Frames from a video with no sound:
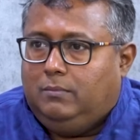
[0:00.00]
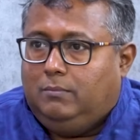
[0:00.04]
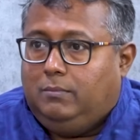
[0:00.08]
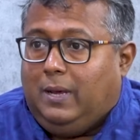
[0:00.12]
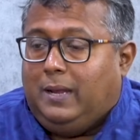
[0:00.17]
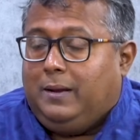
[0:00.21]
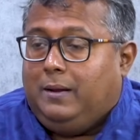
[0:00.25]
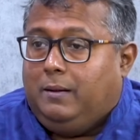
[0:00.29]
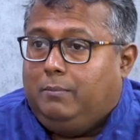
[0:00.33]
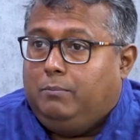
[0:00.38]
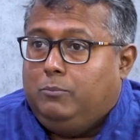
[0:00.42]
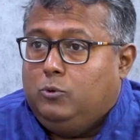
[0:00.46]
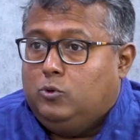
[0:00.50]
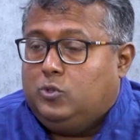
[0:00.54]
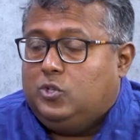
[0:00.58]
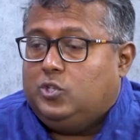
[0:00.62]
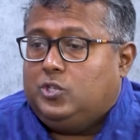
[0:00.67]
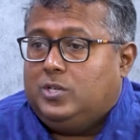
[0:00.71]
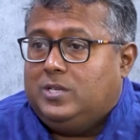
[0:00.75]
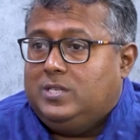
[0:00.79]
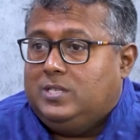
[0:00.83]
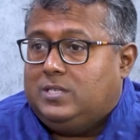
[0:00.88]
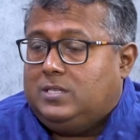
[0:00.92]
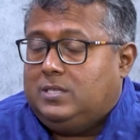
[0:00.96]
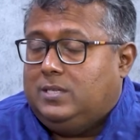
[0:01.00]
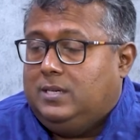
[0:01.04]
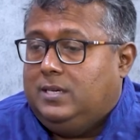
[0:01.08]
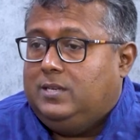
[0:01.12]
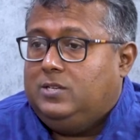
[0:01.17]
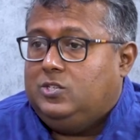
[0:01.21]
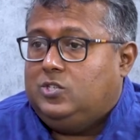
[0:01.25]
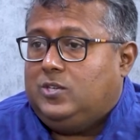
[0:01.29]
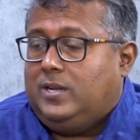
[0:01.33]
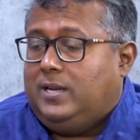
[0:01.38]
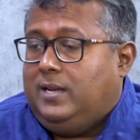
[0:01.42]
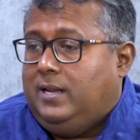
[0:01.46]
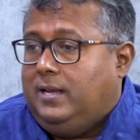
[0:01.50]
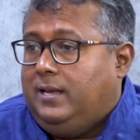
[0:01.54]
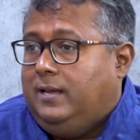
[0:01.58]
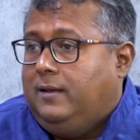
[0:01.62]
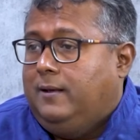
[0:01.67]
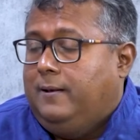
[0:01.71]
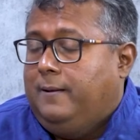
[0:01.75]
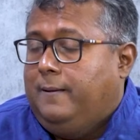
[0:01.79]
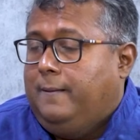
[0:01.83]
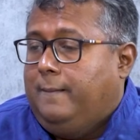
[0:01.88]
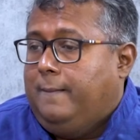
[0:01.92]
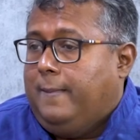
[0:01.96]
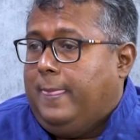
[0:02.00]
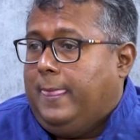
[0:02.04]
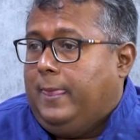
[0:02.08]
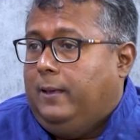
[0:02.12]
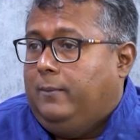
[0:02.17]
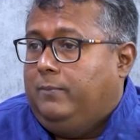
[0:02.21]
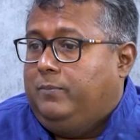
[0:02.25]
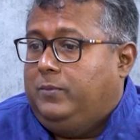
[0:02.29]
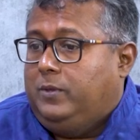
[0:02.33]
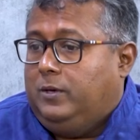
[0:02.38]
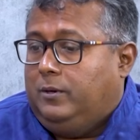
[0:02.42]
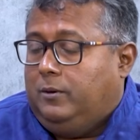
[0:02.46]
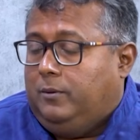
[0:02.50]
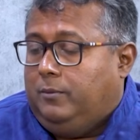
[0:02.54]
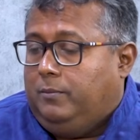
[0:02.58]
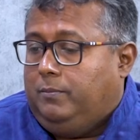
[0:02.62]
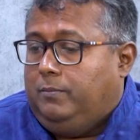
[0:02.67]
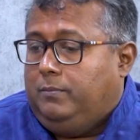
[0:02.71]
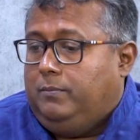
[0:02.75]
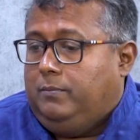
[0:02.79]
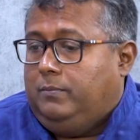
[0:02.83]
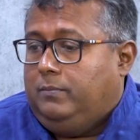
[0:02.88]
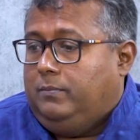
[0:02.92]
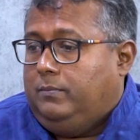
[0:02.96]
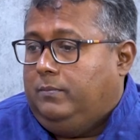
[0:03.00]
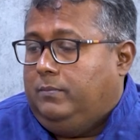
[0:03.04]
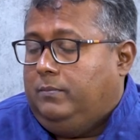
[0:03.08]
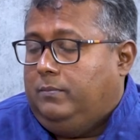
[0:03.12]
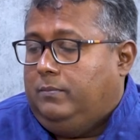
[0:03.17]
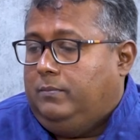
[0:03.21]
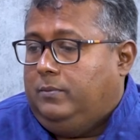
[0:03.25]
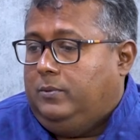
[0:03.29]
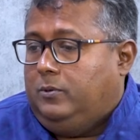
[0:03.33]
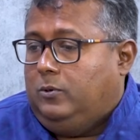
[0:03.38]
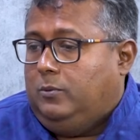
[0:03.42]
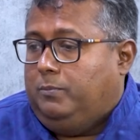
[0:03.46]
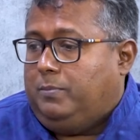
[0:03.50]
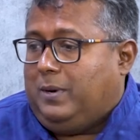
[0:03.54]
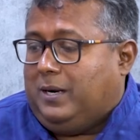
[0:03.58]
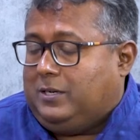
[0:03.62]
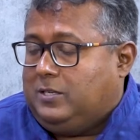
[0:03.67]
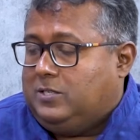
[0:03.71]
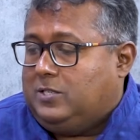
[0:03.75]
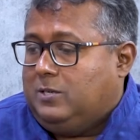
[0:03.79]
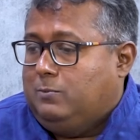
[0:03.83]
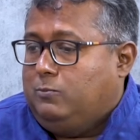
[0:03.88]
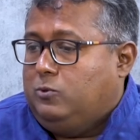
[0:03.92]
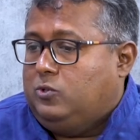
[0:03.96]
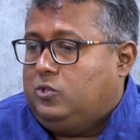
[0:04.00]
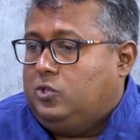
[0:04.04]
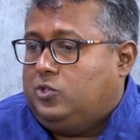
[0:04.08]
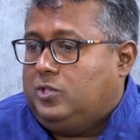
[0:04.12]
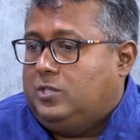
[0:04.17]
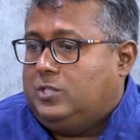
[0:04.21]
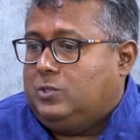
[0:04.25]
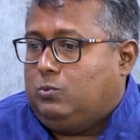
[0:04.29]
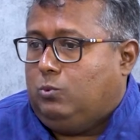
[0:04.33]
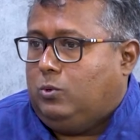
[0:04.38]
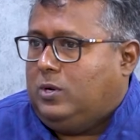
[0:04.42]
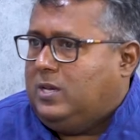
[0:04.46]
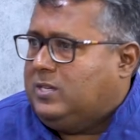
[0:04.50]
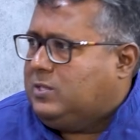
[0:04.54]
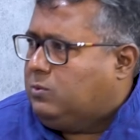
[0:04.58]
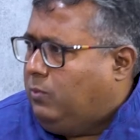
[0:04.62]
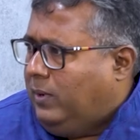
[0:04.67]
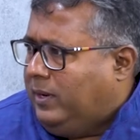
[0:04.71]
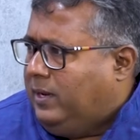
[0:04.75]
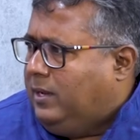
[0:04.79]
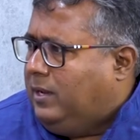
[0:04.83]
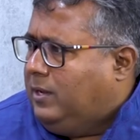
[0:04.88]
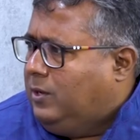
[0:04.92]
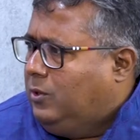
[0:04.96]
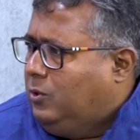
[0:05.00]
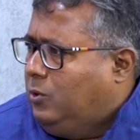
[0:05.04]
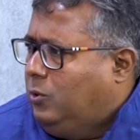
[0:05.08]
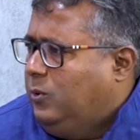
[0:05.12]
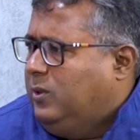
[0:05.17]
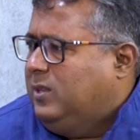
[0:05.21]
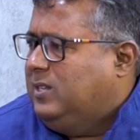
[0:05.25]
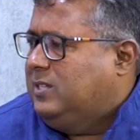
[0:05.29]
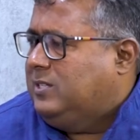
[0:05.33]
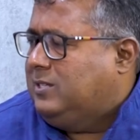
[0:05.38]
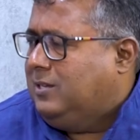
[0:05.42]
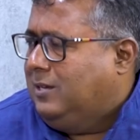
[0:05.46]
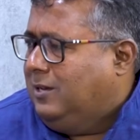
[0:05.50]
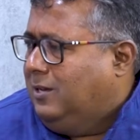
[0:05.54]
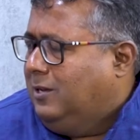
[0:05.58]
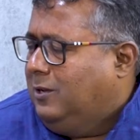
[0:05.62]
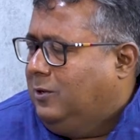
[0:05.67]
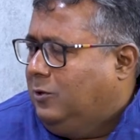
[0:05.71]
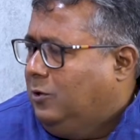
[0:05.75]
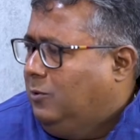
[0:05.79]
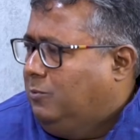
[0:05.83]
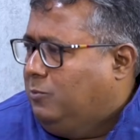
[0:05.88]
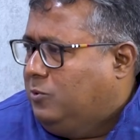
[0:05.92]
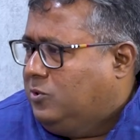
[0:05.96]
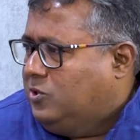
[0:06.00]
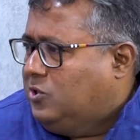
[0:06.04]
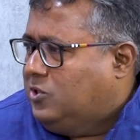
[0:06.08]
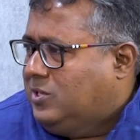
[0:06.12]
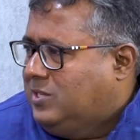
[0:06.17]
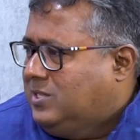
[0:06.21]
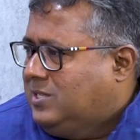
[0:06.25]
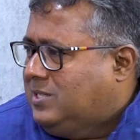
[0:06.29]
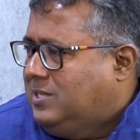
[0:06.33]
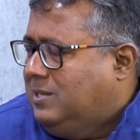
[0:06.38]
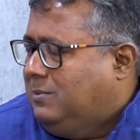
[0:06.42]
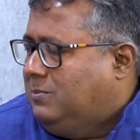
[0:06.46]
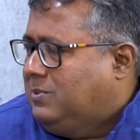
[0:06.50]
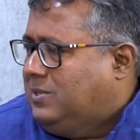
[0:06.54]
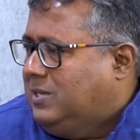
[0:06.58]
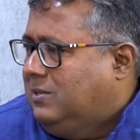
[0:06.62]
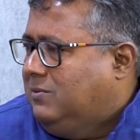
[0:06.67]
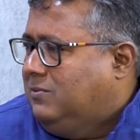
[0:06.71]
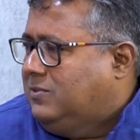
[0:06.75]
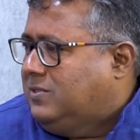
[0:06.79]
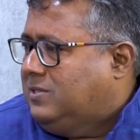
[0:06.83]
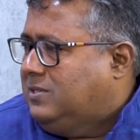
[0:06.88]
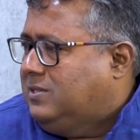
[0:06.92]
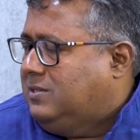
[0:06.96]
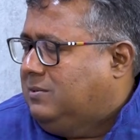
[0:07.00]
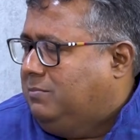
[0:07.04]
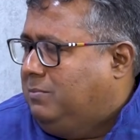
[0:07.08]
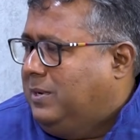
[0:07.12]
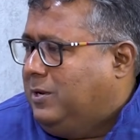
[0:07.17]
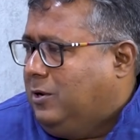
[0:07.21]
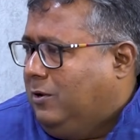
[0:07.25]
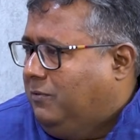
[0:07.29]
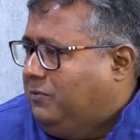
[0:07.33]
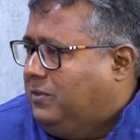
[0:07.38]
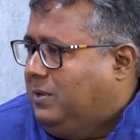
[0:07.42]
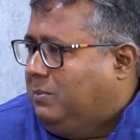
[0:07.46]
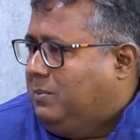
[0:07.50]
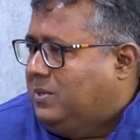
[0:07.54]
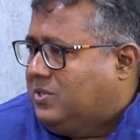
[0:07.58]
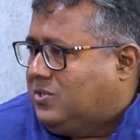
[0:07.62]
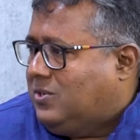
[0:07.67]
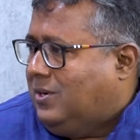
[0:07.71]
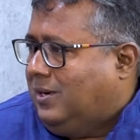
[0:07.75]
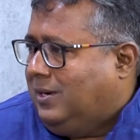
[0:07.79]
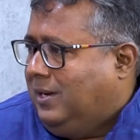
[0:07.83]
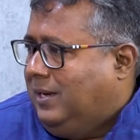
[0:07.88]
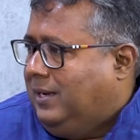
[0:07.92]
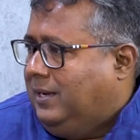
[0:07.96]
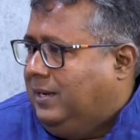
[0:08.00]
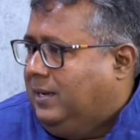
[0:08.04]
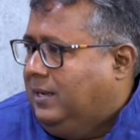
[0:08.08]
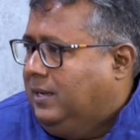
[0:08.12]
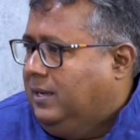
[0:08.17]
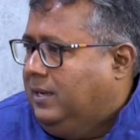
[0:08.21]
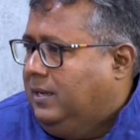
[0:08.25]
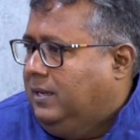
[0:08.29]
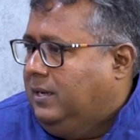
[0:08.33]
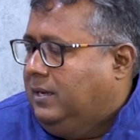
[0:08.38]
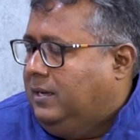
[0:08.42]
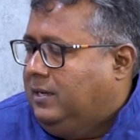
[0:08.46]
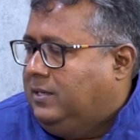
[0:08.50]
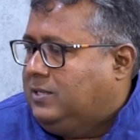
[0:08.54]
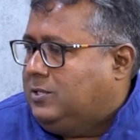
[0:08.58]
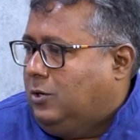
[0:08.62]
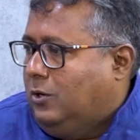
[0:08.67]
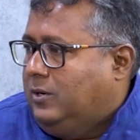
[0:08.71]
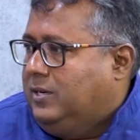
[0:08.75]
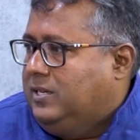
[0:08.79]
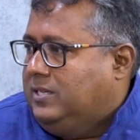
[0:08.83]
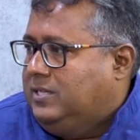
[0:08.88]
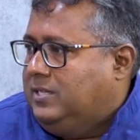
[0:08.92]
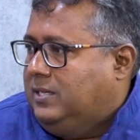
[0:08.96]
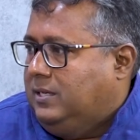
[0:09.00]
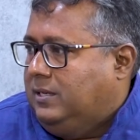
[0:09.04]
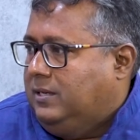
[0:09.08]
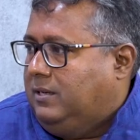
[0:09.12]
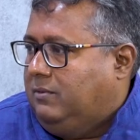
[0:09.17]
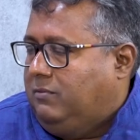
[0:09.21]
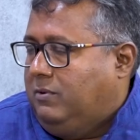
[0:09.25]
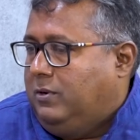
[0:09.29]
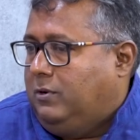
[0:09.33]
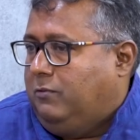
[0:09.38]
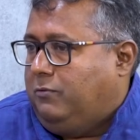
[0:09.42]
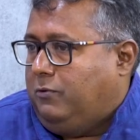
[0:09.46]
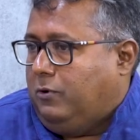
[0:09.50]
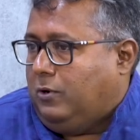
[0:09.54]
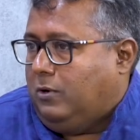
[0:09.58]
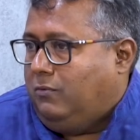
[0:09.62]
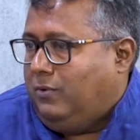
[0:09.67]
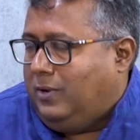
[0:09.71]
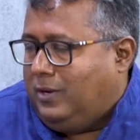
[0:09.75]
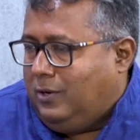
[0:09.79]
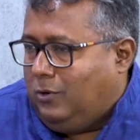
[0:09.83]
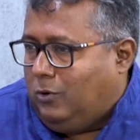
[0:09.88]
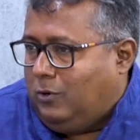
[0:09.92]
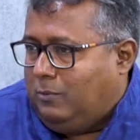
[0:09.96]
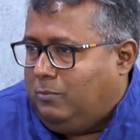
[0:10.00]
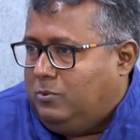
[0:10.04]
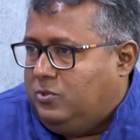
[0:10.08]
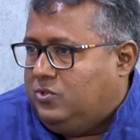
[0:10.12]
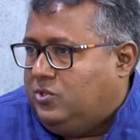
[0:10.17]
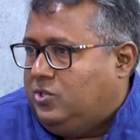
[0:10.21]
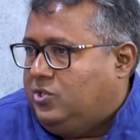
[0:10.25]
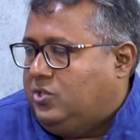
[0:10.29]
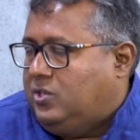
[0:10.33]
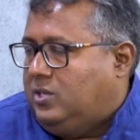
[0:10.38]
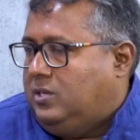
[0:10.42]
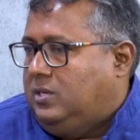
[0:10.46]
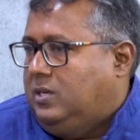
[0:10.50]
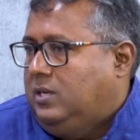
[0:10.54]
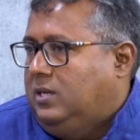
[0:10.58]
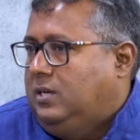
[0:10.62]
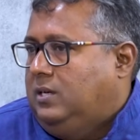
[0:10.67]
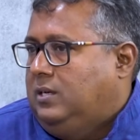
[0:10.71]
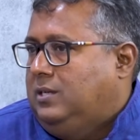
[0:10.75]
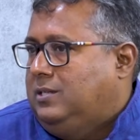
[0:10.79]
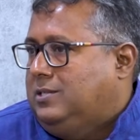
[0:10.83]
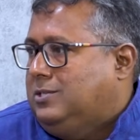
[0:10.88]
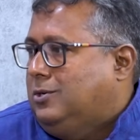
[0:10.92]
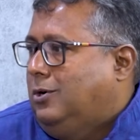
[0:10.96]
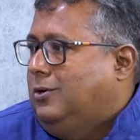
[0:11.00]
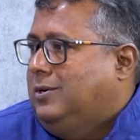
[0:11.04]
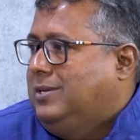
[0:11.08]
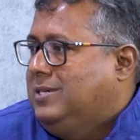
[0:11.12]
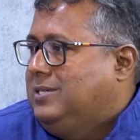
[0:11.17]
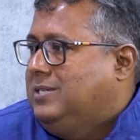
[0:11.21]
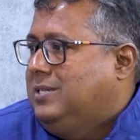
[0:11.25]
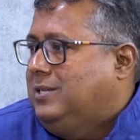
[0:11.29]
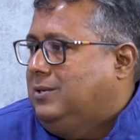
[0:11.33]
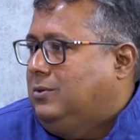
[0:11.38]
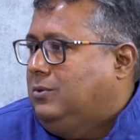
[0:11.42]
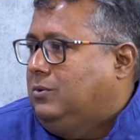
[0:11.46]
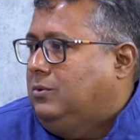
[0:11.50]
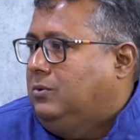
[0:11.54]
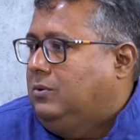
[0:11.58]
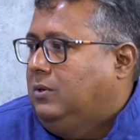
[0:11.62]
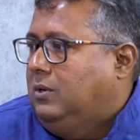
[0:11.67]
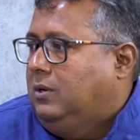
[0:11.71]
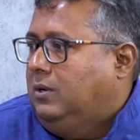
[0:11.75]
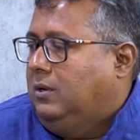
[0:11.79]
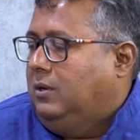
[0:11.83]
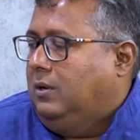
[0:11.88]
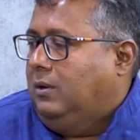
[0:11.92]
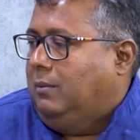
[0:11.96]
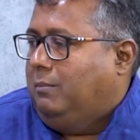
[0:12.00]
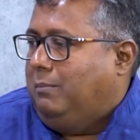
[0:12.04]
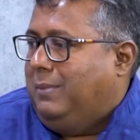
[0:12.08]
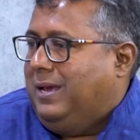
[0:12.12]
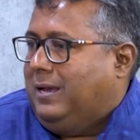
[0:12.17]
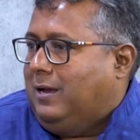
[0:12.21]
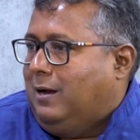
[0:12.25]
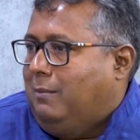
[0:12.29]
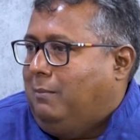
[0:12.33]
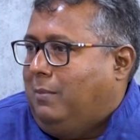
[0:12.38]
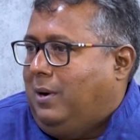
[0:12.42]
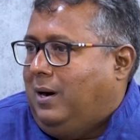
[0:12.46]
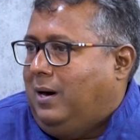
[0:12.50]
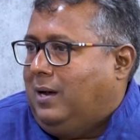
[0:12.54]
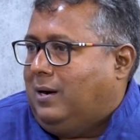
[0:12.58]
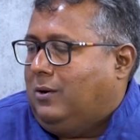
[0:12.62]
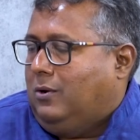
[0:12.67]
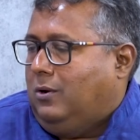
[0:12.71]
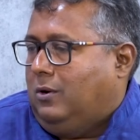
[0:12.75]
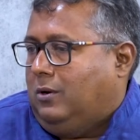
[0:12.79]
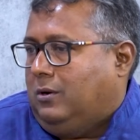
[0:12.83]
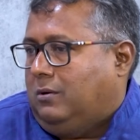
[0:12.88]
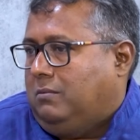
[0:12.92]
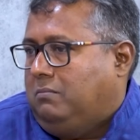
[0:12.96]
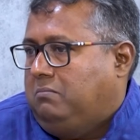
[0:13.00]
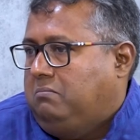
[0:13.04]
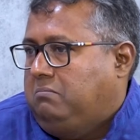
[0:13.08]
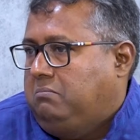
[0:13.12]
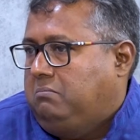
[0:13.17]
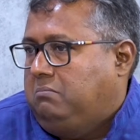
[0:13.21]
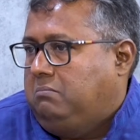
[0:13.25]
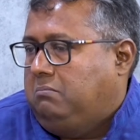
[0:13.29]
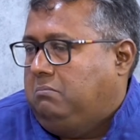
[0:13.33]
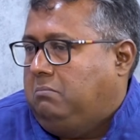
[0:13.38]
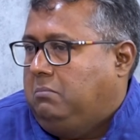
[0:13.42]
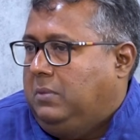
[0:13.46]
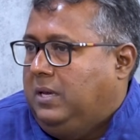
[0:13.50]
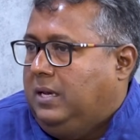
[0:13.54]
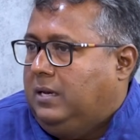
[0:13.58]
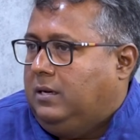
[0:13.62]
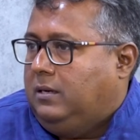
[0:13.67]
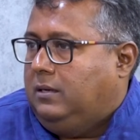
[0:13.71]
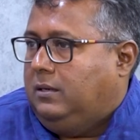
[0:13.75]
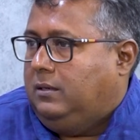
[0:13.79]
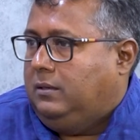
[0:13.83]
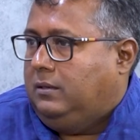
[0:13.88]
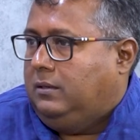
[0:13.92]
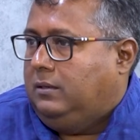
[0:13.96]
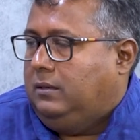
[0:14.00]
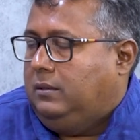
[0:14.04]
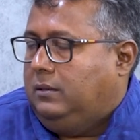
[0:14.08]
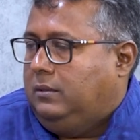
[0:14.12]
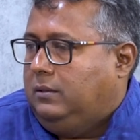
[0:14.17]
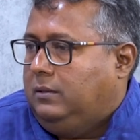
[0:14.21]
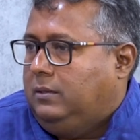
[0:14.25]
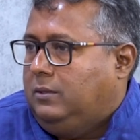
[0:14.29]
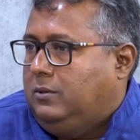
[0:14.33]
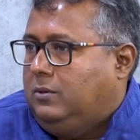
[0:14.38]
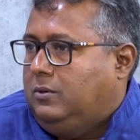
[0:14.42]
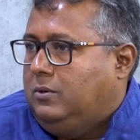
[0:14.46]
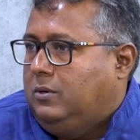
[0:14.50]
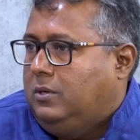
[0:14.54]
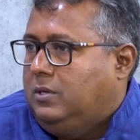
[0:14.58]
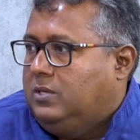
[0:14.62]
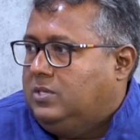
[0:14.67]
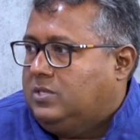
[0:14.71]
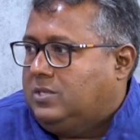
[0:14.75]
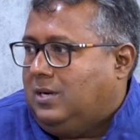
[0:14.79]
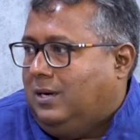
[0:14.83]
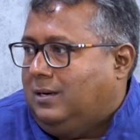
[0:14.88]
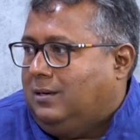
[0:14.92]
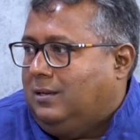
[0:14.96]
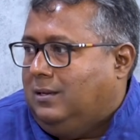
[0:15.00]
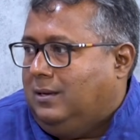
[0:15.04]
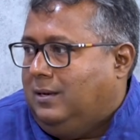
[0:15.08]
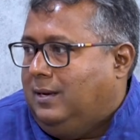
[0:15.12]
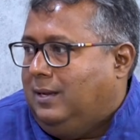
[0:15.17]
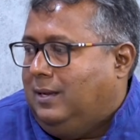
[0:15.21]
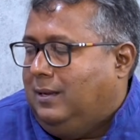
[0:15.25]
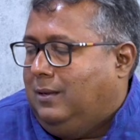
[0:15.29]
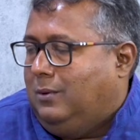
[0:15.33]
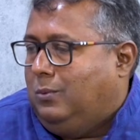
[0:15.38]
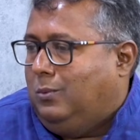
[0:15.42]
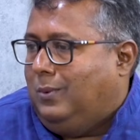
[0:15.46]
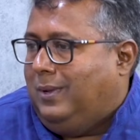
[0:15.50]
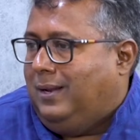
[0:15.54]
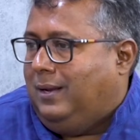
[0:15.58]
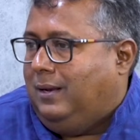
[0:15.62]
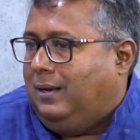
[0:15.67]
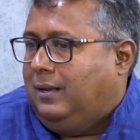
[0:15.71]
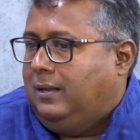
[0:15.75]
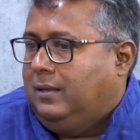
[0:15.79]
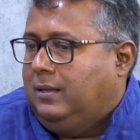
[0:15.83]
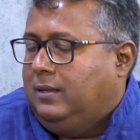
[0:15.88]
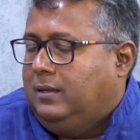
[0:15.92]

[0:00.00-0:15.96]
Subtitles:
and musicians in Chennai, the practicing musicians would ask, why are you doing this? Musicians themselves, many of them are struggling. It's not easy. Even if you're a very good musician, it's not easy to make a mark or make start earning well.